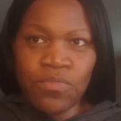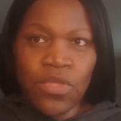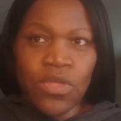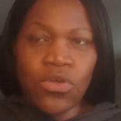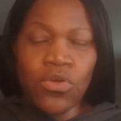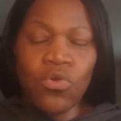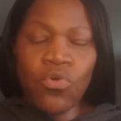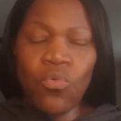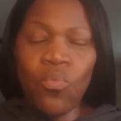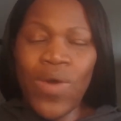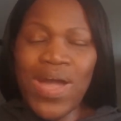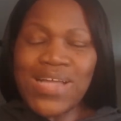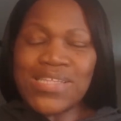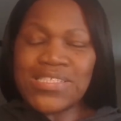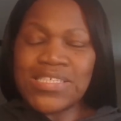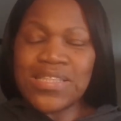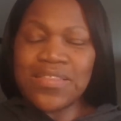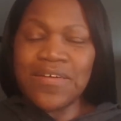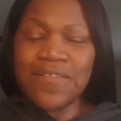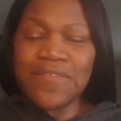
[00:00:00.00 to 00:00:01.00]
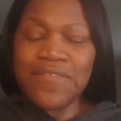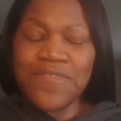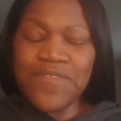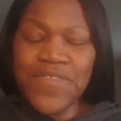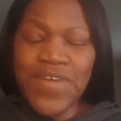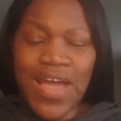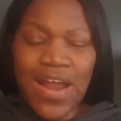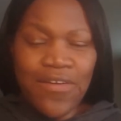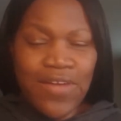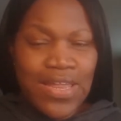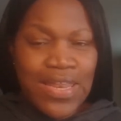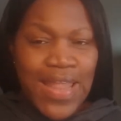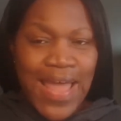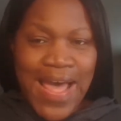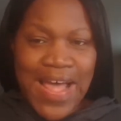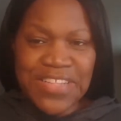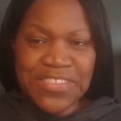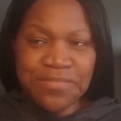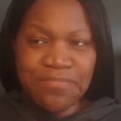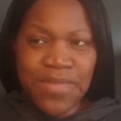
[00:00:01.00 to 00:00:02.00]
you wait to the very
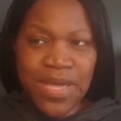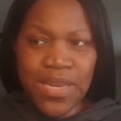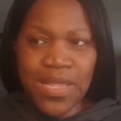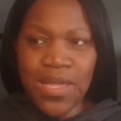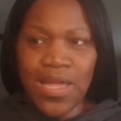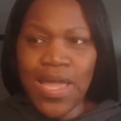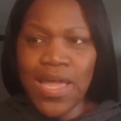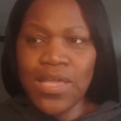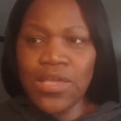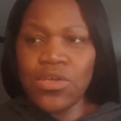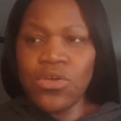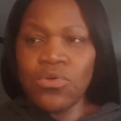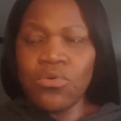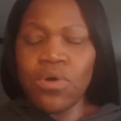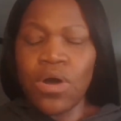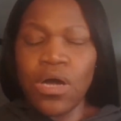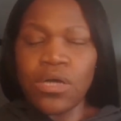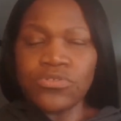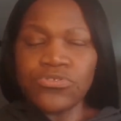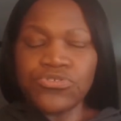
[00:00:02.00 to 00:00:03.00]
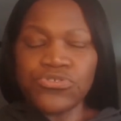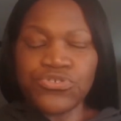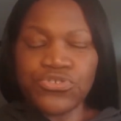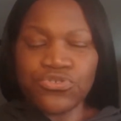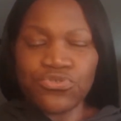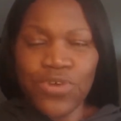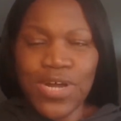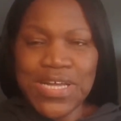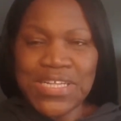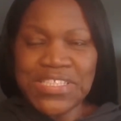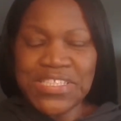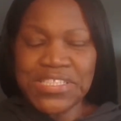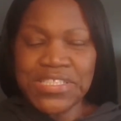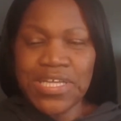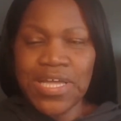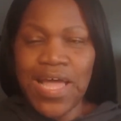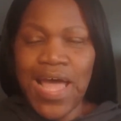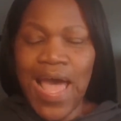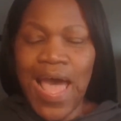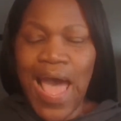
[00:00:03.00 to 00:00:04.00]
last minute and you are stressed
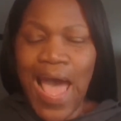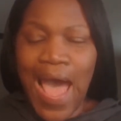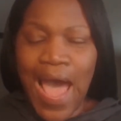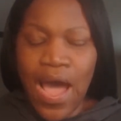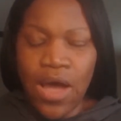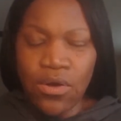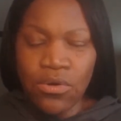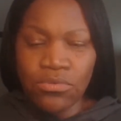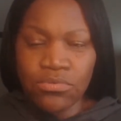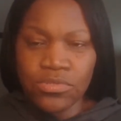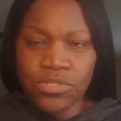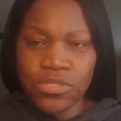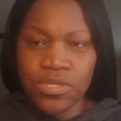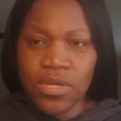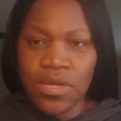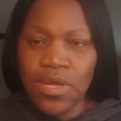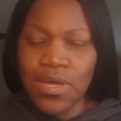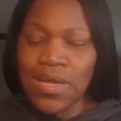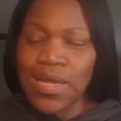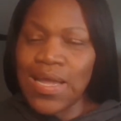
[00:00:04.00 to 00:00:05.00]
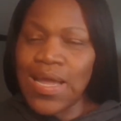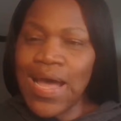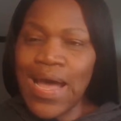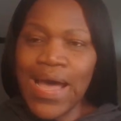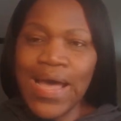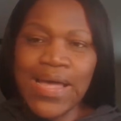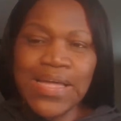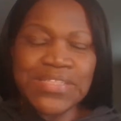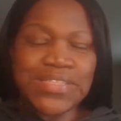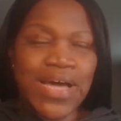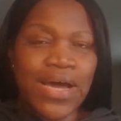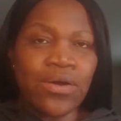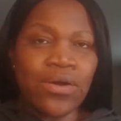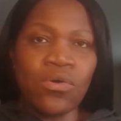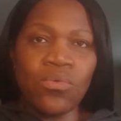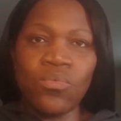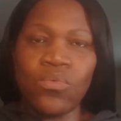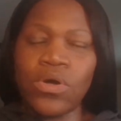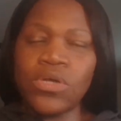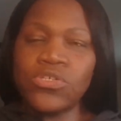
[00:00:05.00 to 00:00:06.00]
out. Guys, I
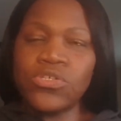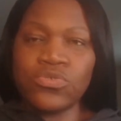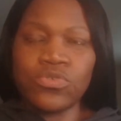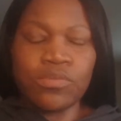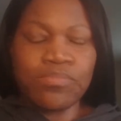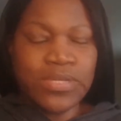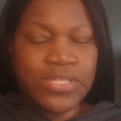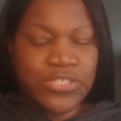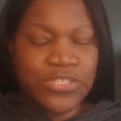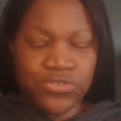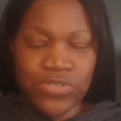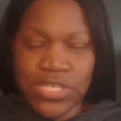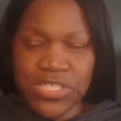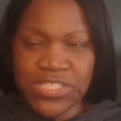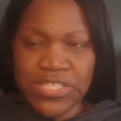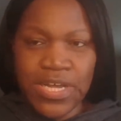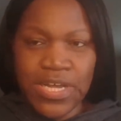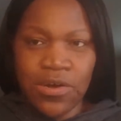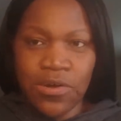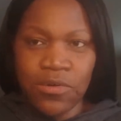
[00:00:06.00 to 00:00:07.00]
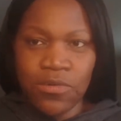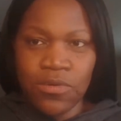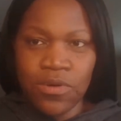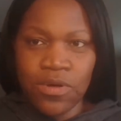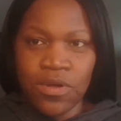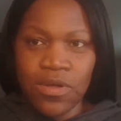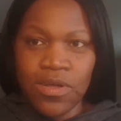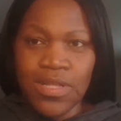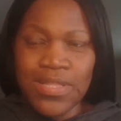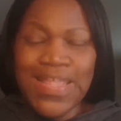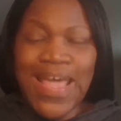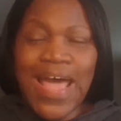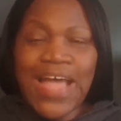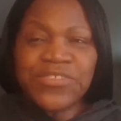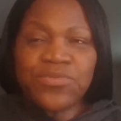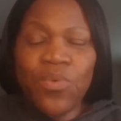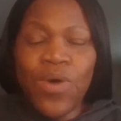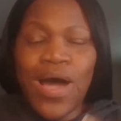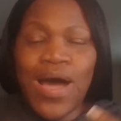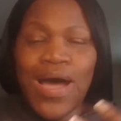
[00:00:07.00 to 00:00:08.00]
don't want you to be stressed out.
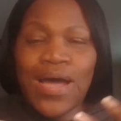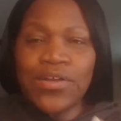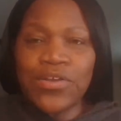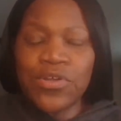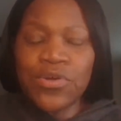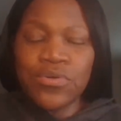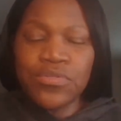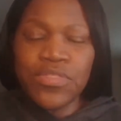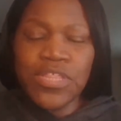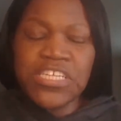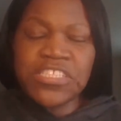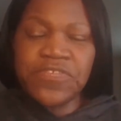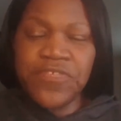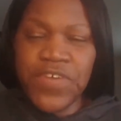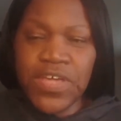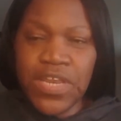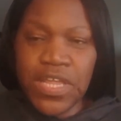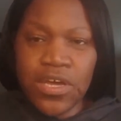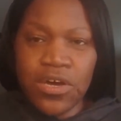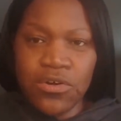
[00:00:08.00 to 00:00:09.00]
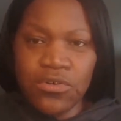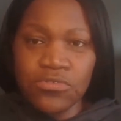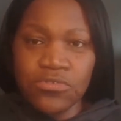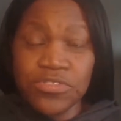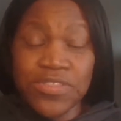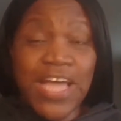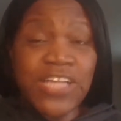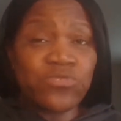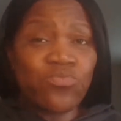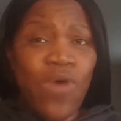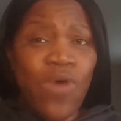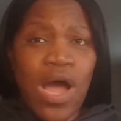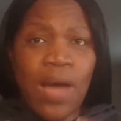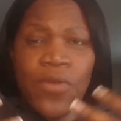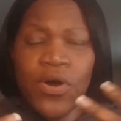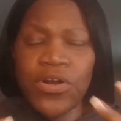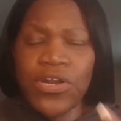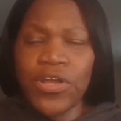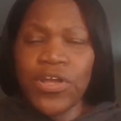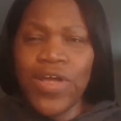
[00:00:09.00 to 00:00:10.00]
That's why I do these videos. That's why I'm
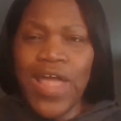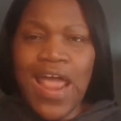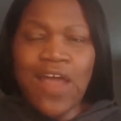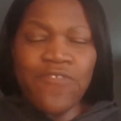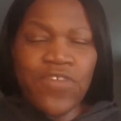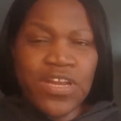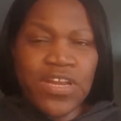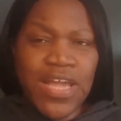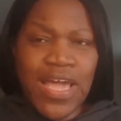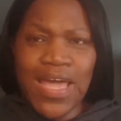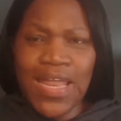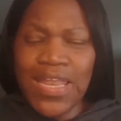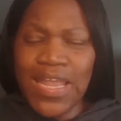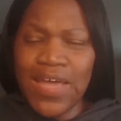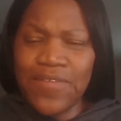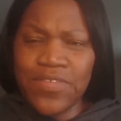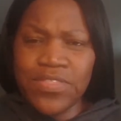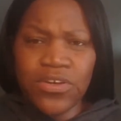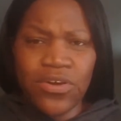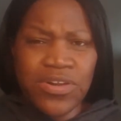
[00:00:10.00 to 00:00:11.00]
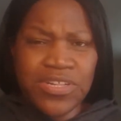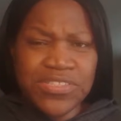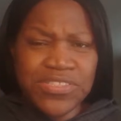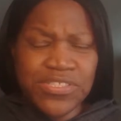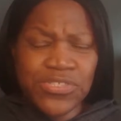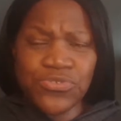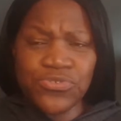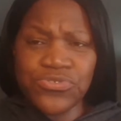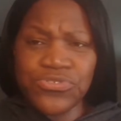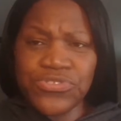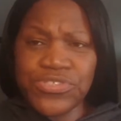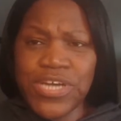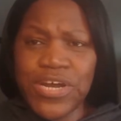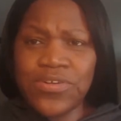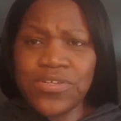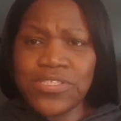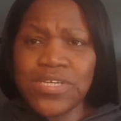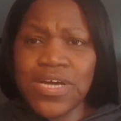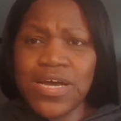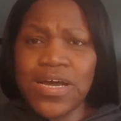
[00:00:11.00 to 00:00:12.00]
on here every day at 11:30 Central
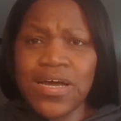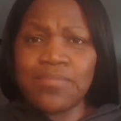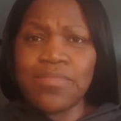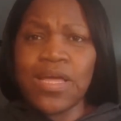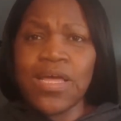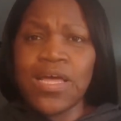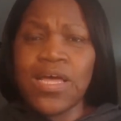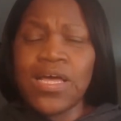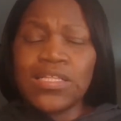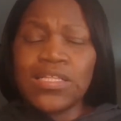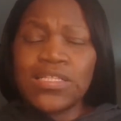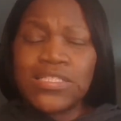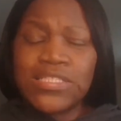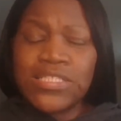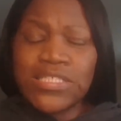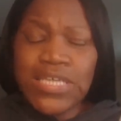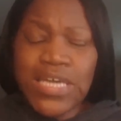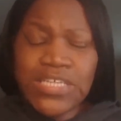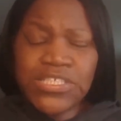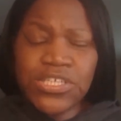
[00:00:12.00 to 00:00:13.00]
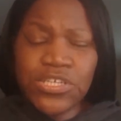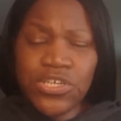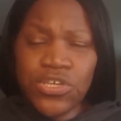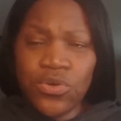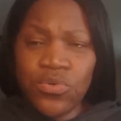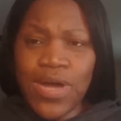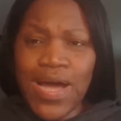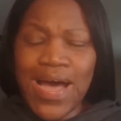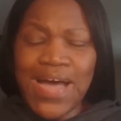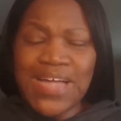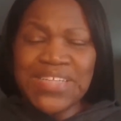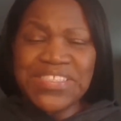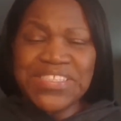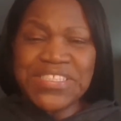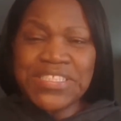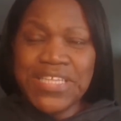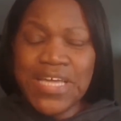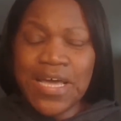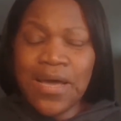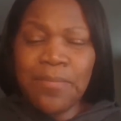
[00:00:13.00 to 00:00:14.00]
Standard Time, teaching you guys
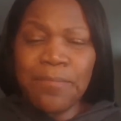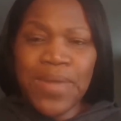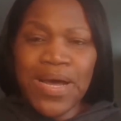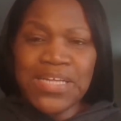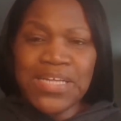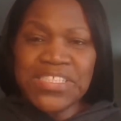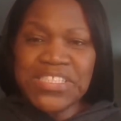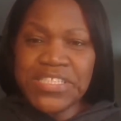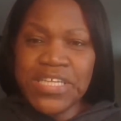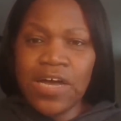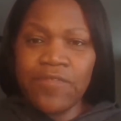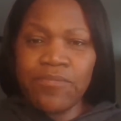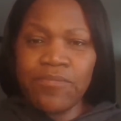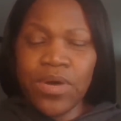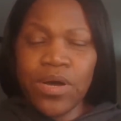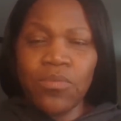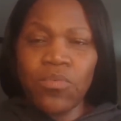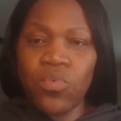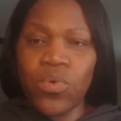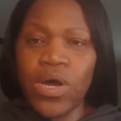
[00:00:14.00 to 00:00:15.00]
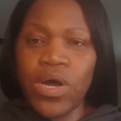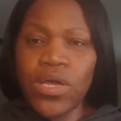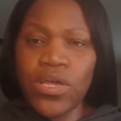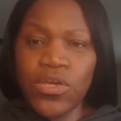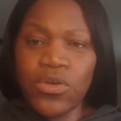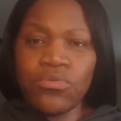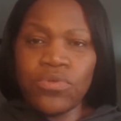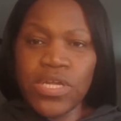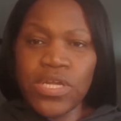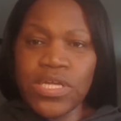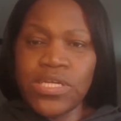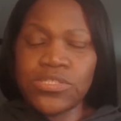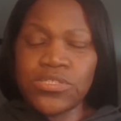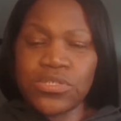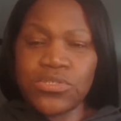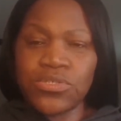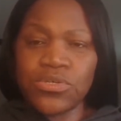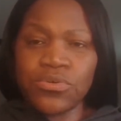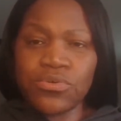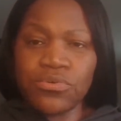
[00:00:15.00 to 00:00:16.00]
step by step of what you need to
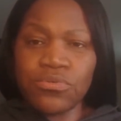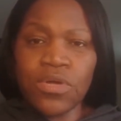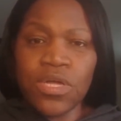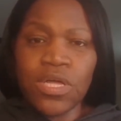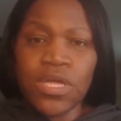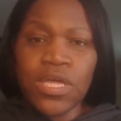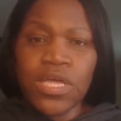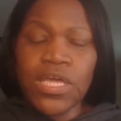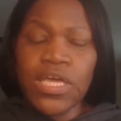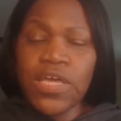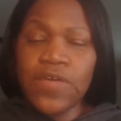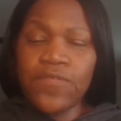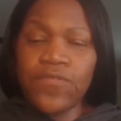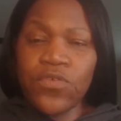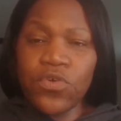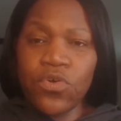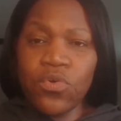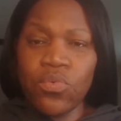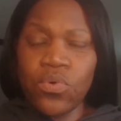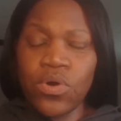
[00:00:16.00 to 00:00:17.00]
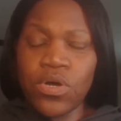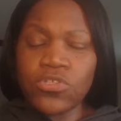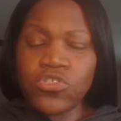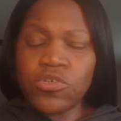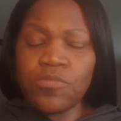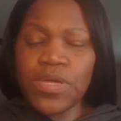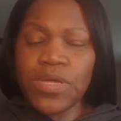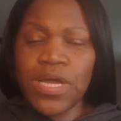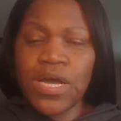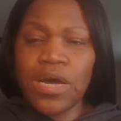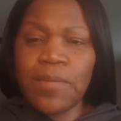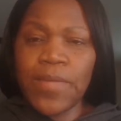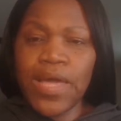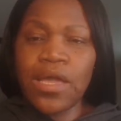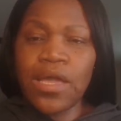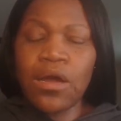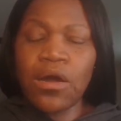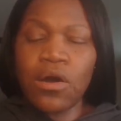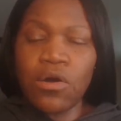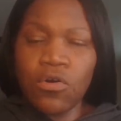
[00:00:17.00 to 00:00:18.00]
do if you want to become
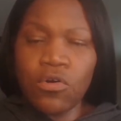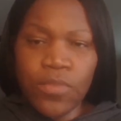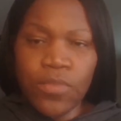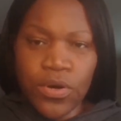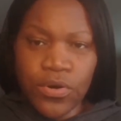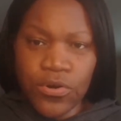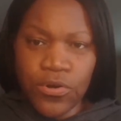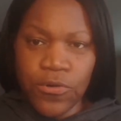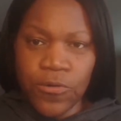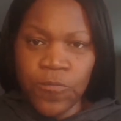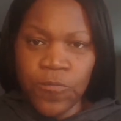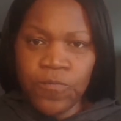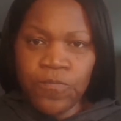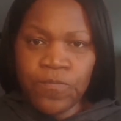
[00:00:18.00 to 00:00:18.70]
a homeowner.